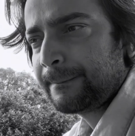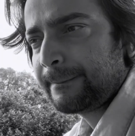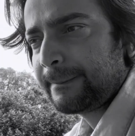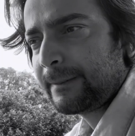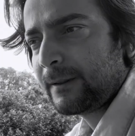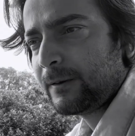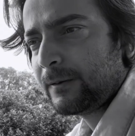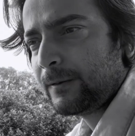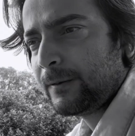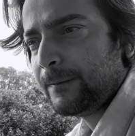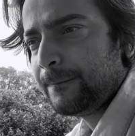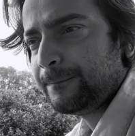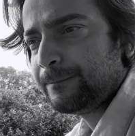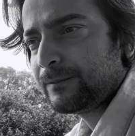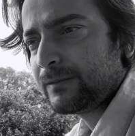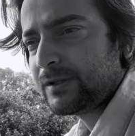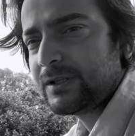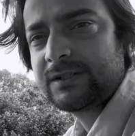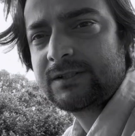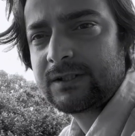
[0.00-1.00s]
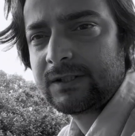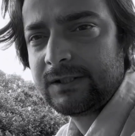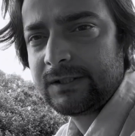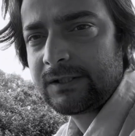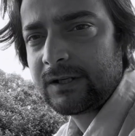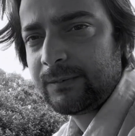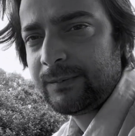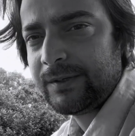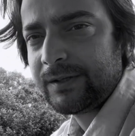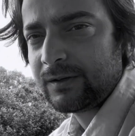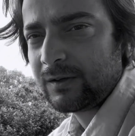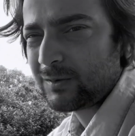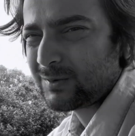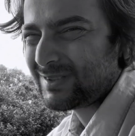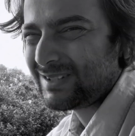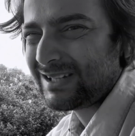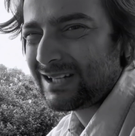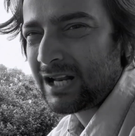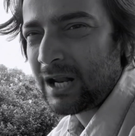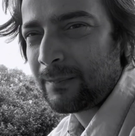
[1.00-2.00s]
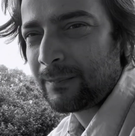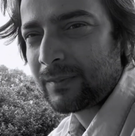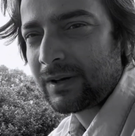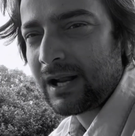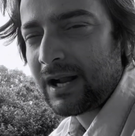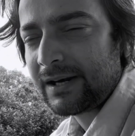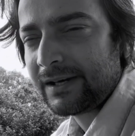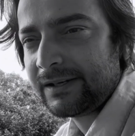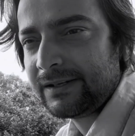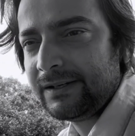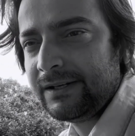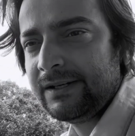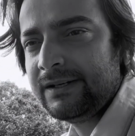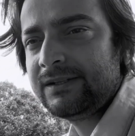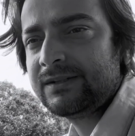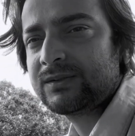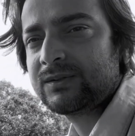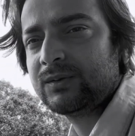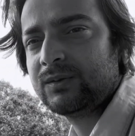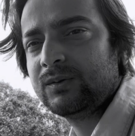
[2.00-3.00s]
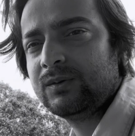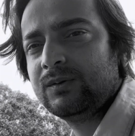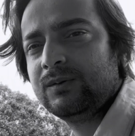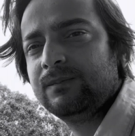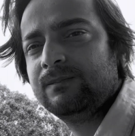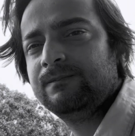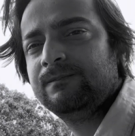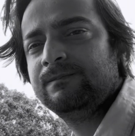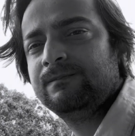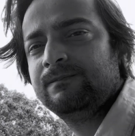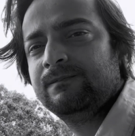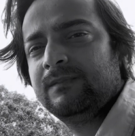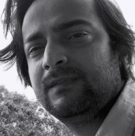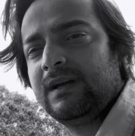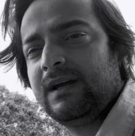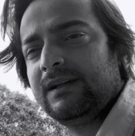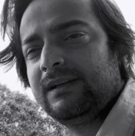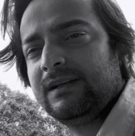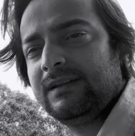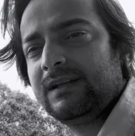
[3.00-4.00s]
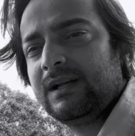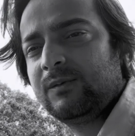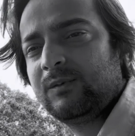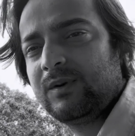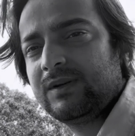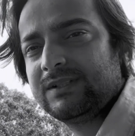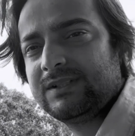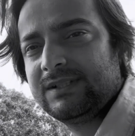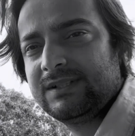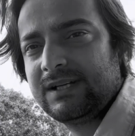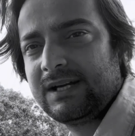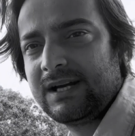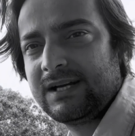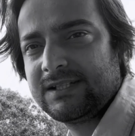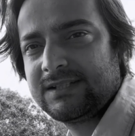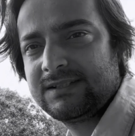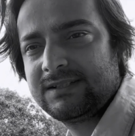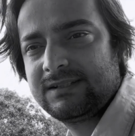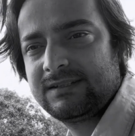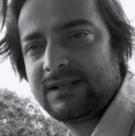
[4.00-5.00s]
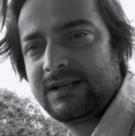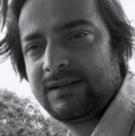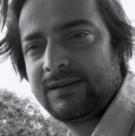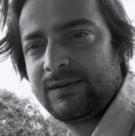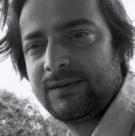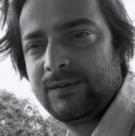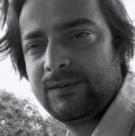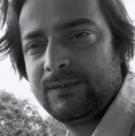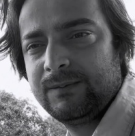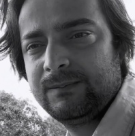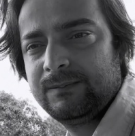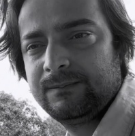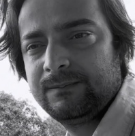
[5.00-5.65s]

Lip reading: you know, just a little bit also, then I'm glad it did. So I think that was it, guys. Thank you.